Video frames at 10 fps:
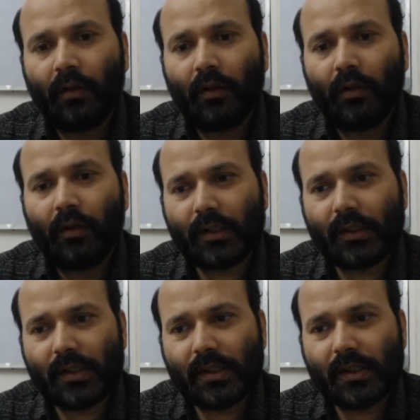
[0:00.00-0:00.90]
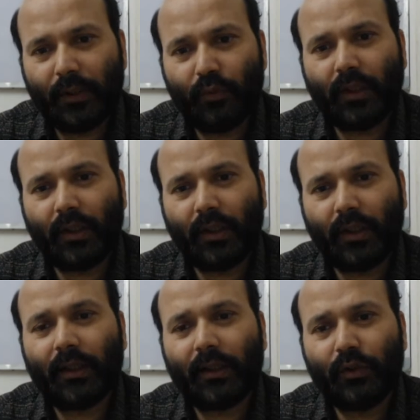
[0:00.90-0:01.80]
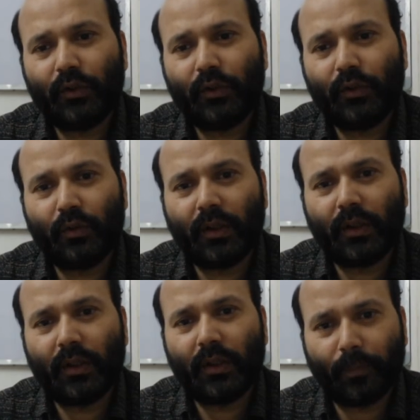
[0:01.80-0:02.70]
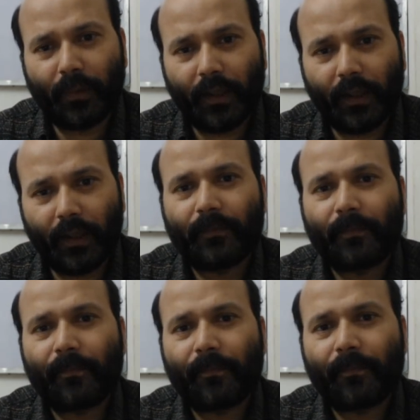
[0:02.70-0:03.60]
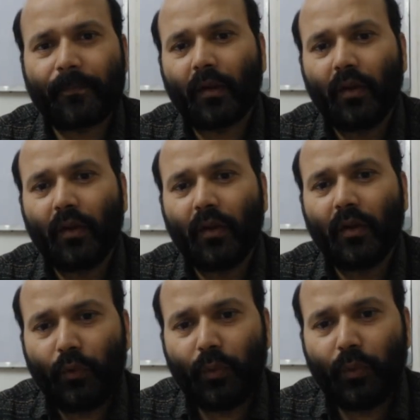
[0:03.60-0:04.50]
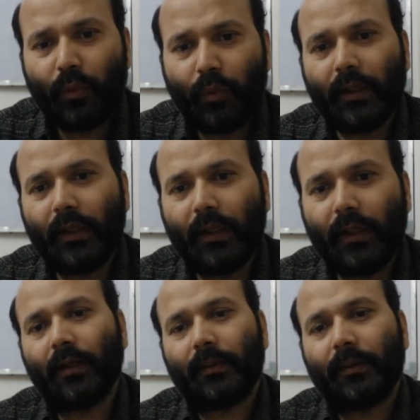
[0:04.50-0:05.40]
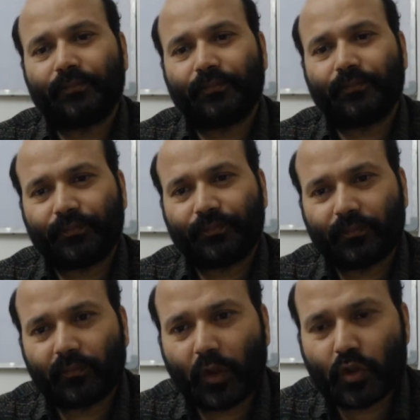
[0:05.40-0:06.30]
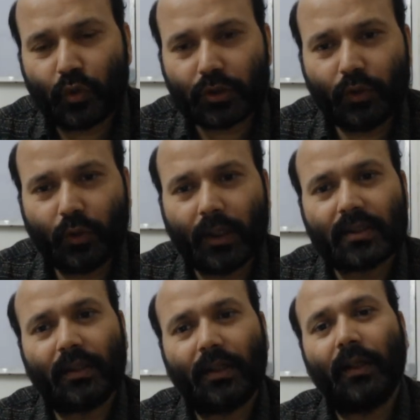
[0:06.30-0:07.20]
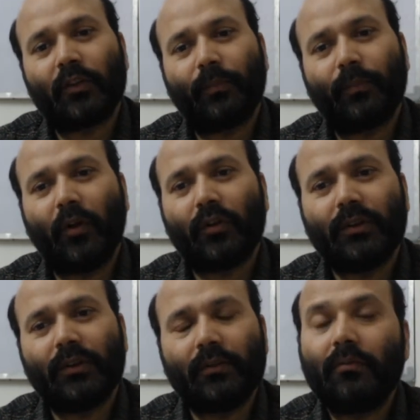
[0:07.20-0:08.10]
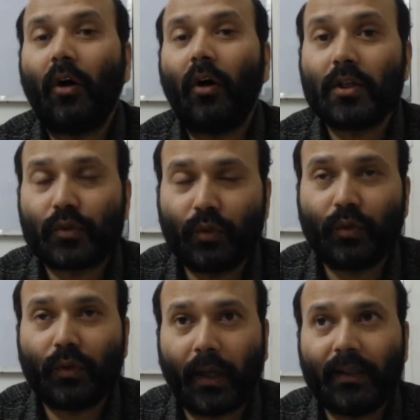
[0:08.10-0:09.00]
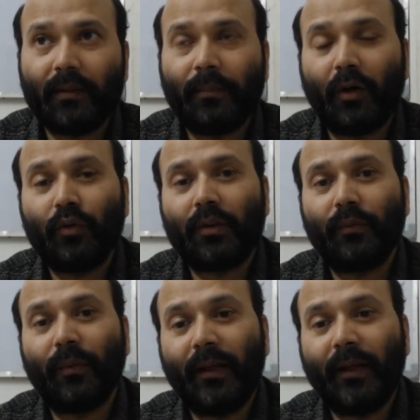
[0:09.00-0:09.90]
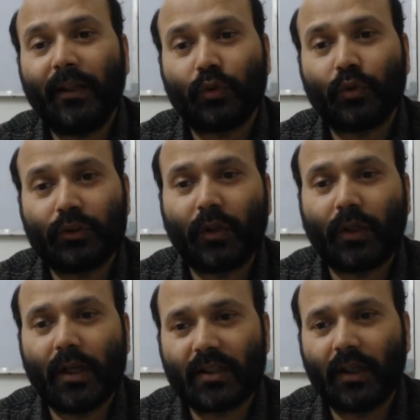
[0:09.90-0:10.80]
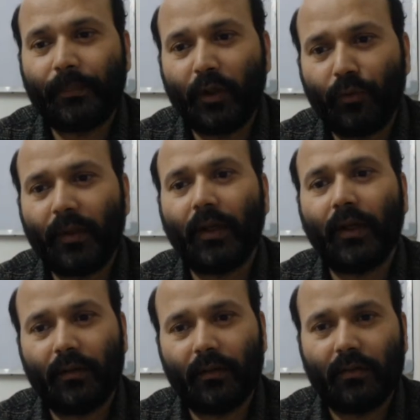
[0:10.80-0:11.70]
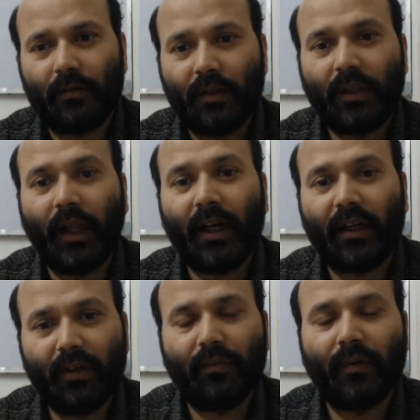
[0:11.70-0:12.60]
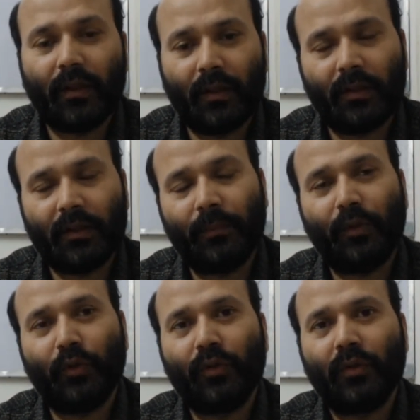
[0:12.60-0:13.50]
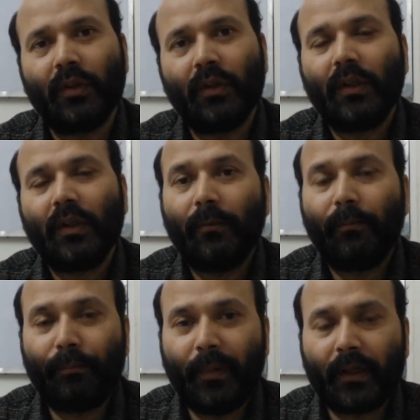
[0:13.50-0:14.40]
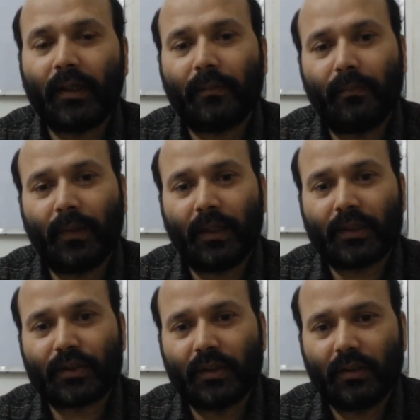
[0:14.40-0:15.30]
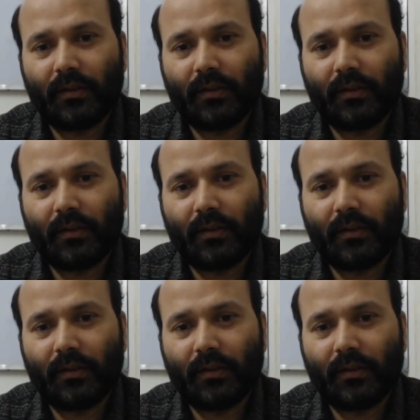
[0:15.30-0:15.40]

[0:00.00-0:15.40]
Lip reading: So this is the few things that you need to keep in your mind when you are dealing the socio-cultural anthropology. Also write about various socio-cultural phenomena that will give you better marks.